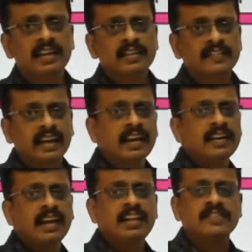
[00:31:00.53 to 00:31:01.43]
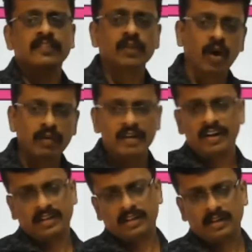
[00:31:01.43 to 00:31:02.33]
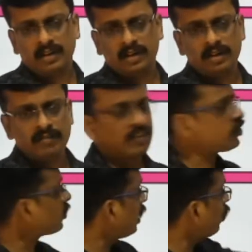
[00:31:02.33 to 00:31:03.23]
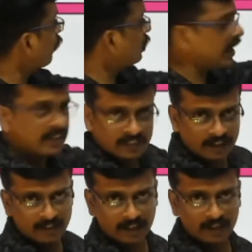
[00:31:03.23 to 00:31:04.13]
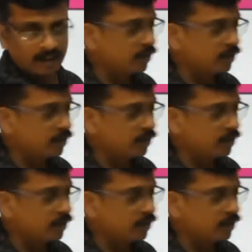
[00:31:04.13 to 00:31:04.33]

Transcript: the second train is a slower one. First train overtake the second train.